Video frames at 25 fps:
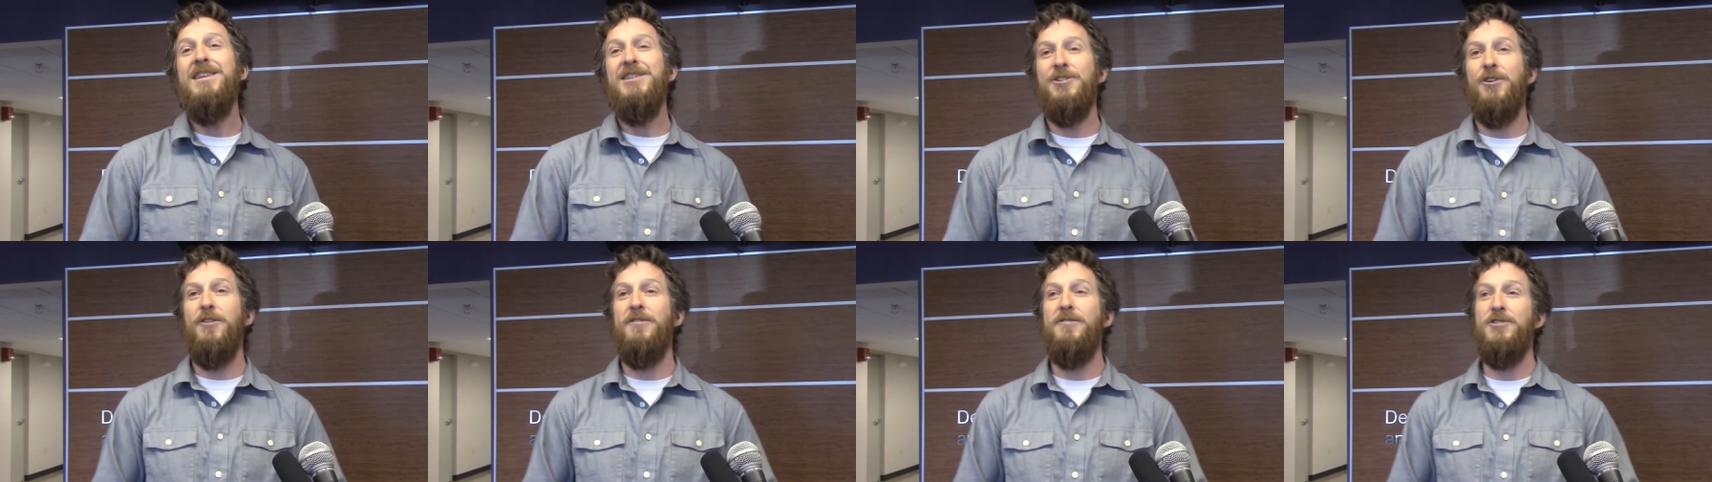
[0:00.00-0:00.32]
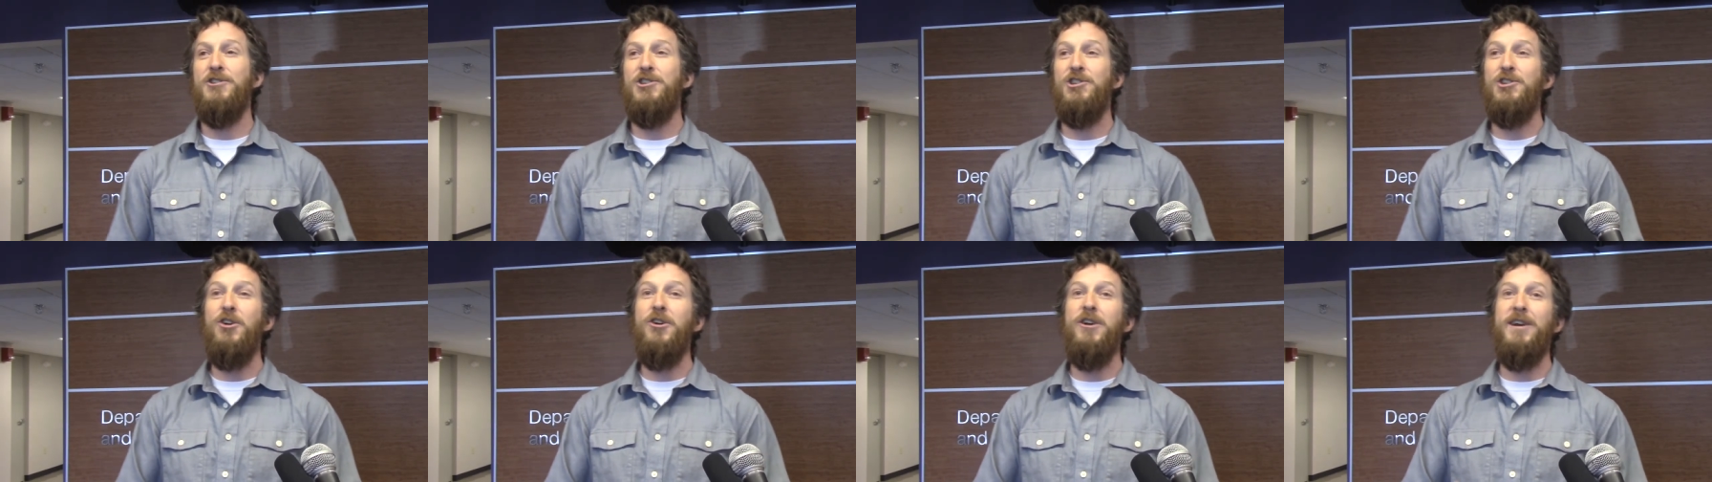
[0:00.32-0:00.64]
So
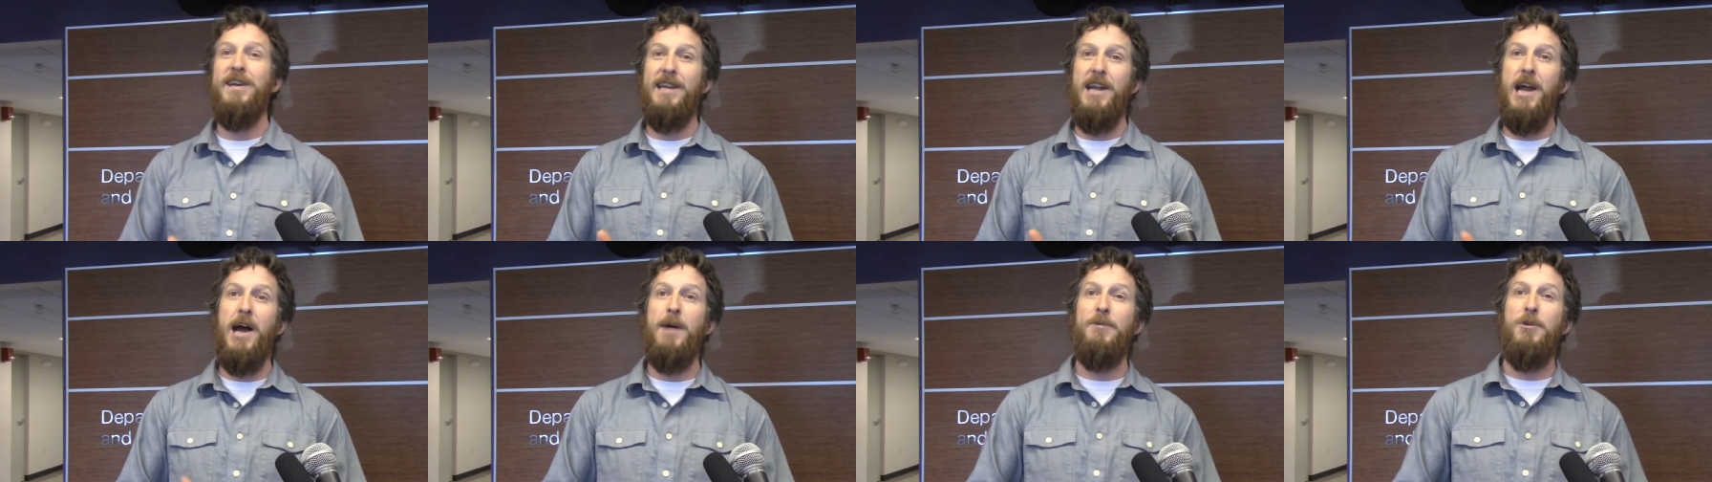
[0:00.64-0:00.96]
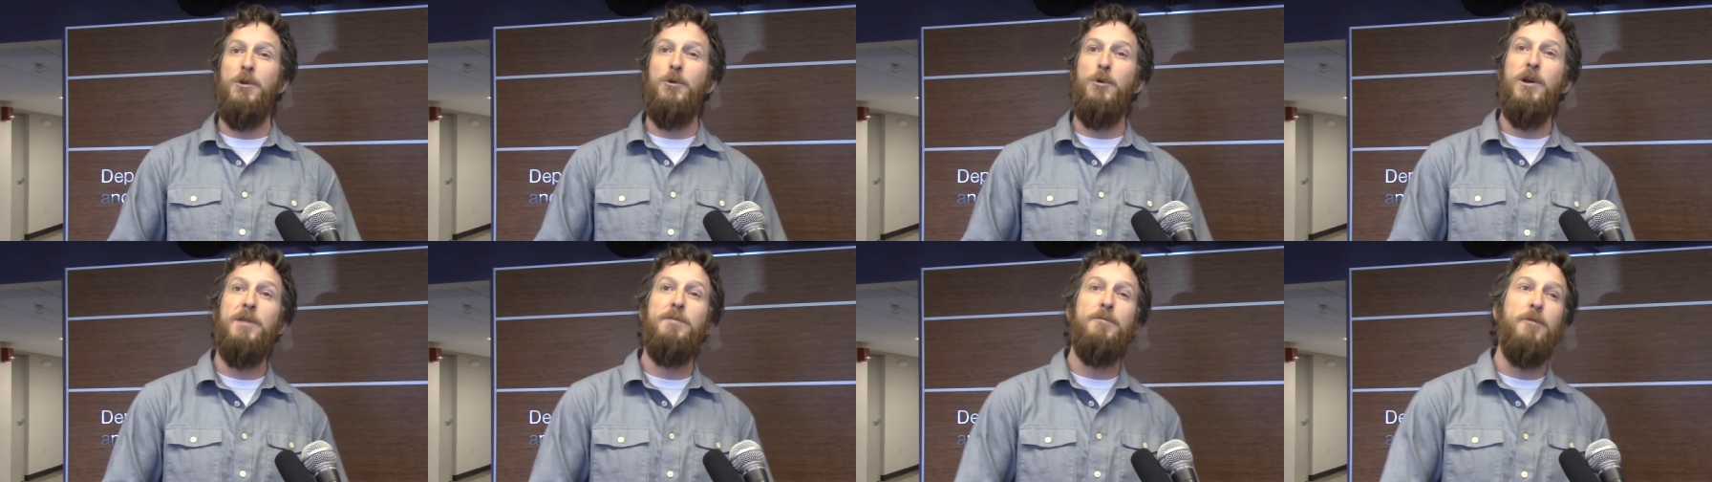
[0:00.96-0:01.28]
for sure, it can
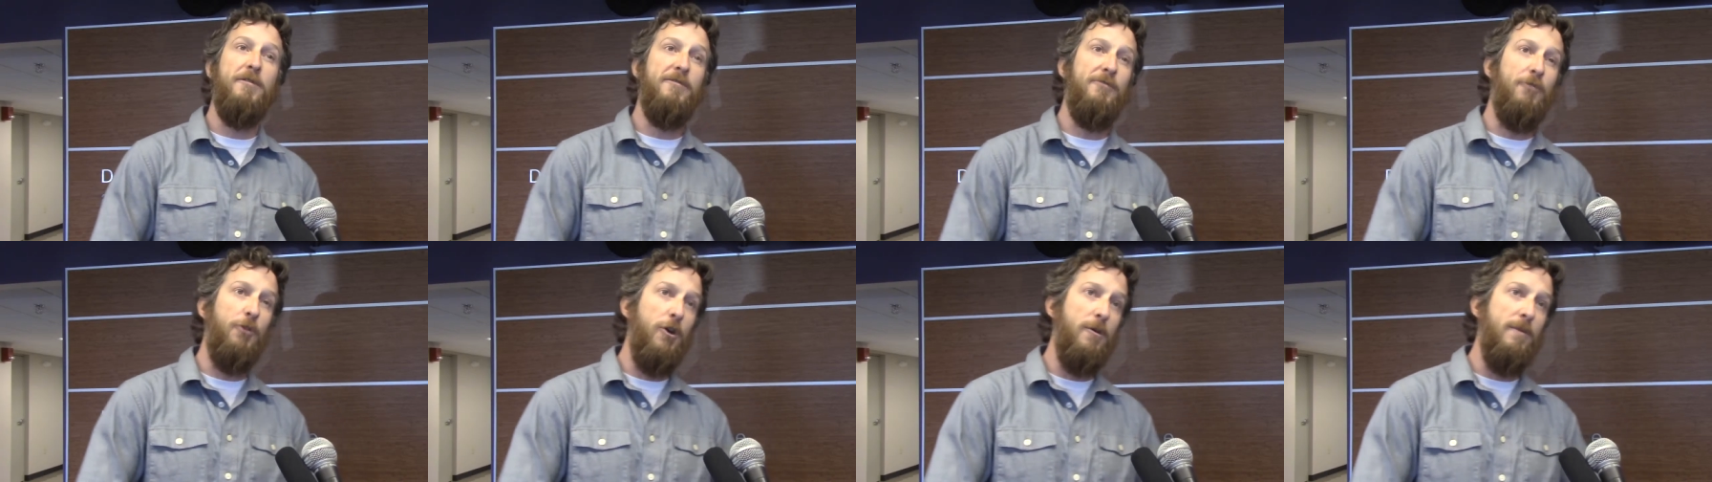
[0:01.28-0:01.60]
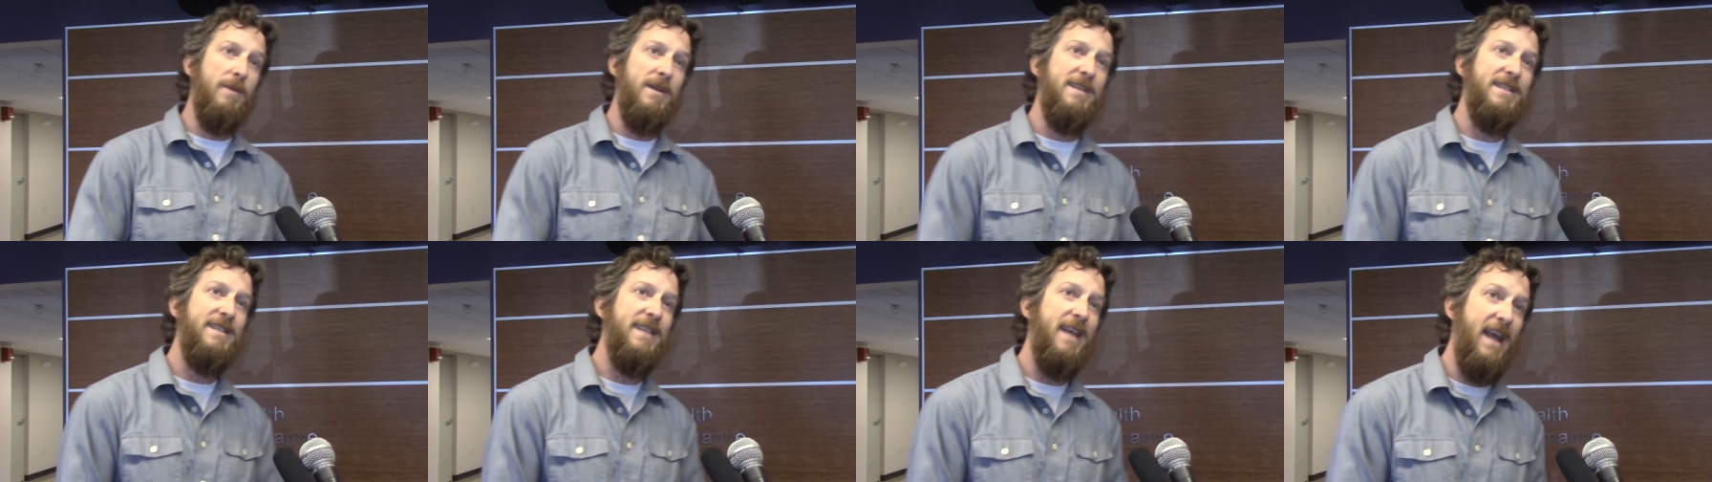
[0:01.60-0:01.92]
help you with
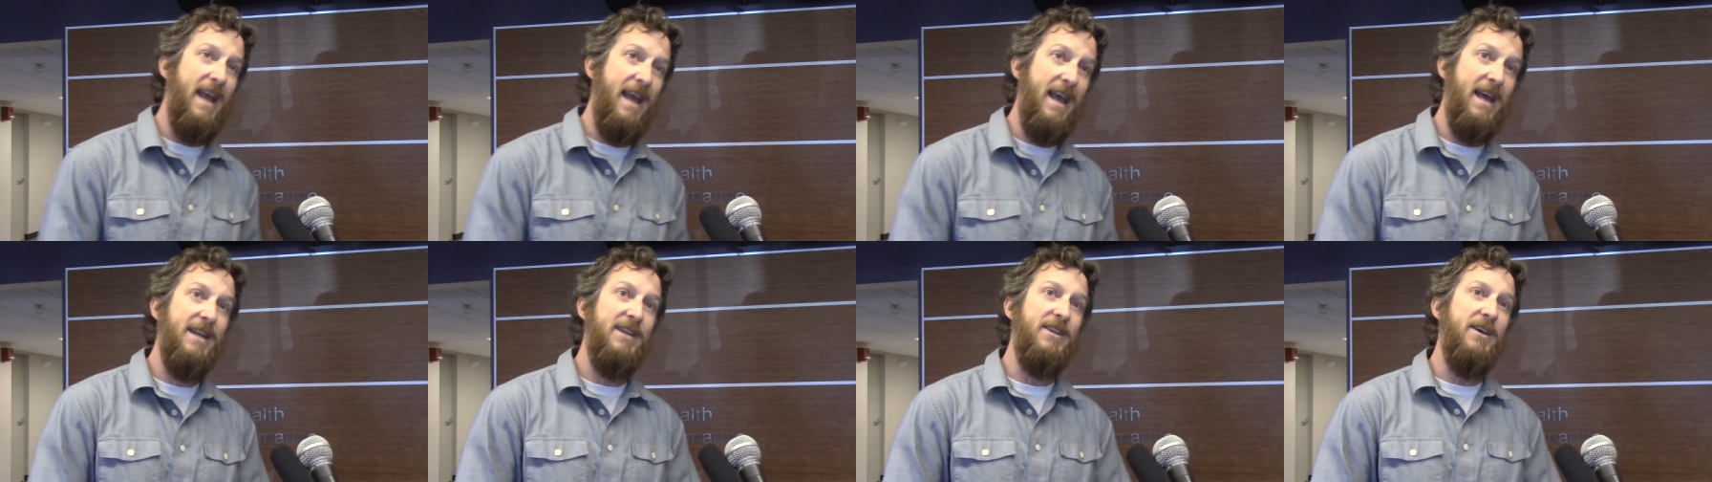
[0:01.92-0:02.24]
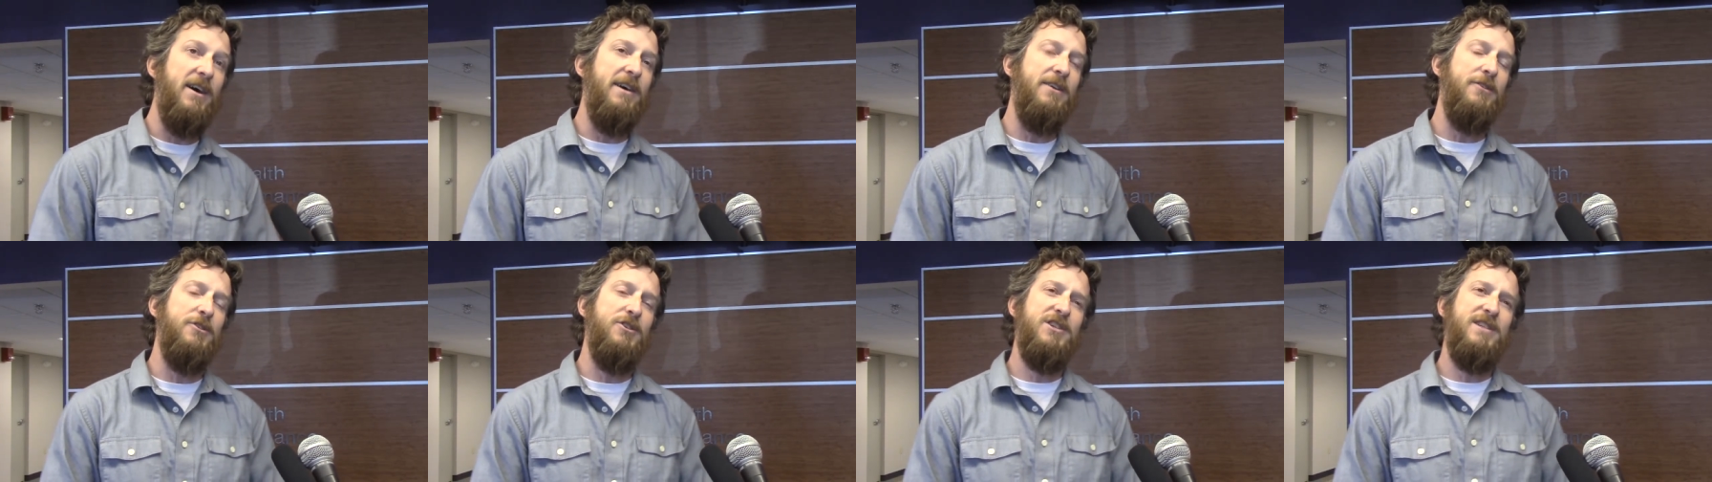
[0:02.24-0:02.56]
performance and
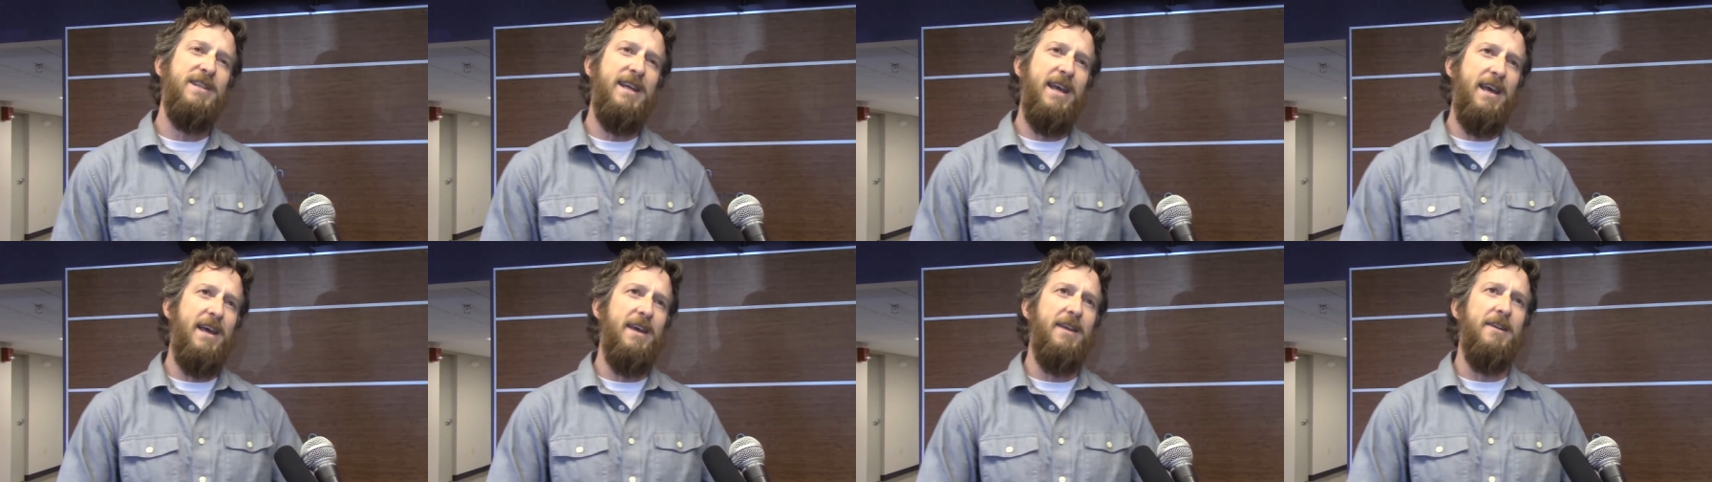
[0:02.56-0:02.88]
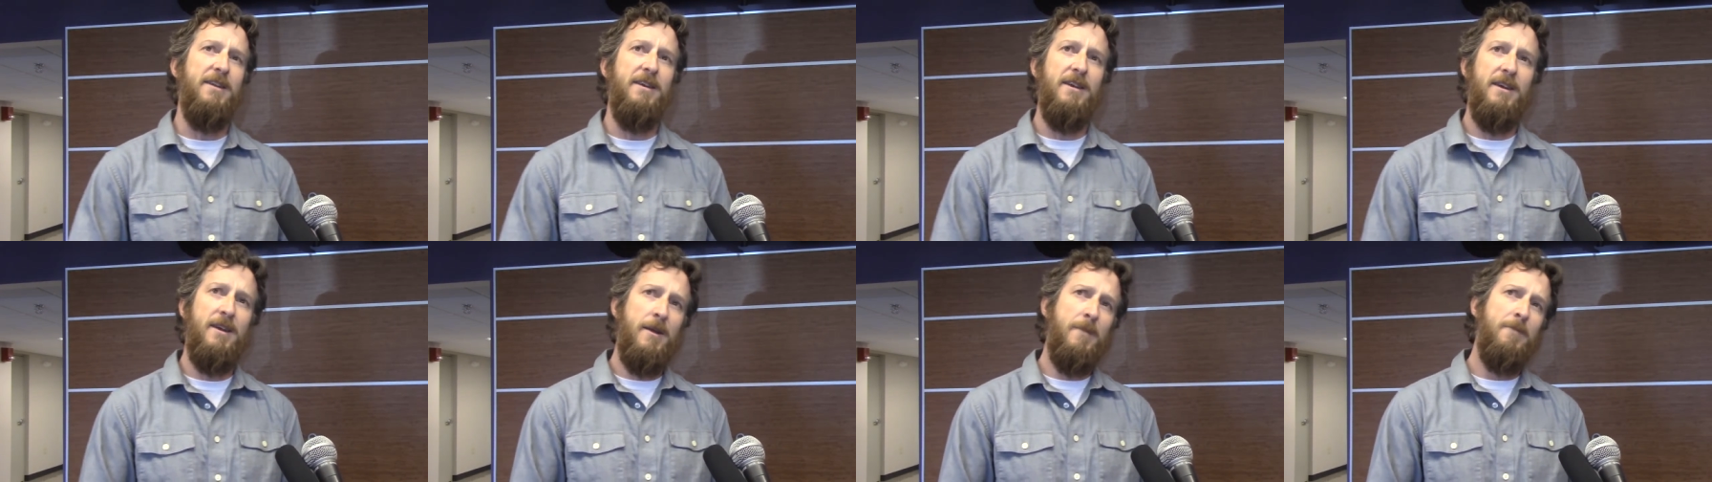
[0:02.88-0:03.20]
to
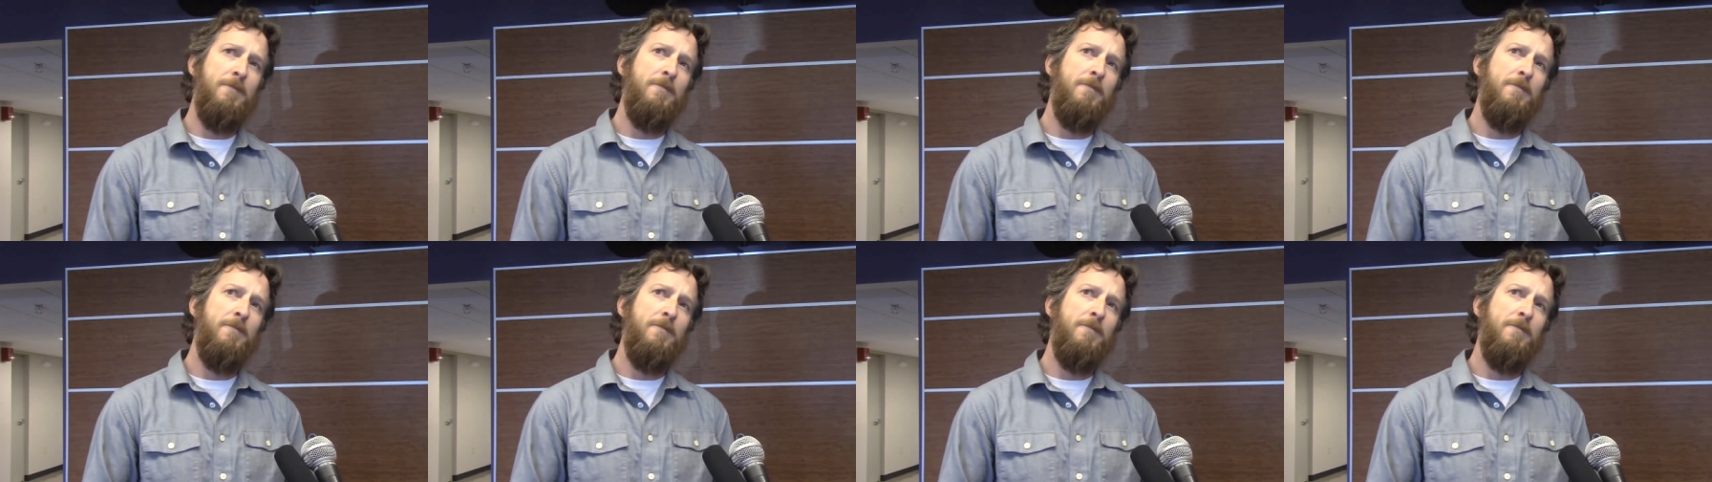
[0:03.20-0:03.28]
understand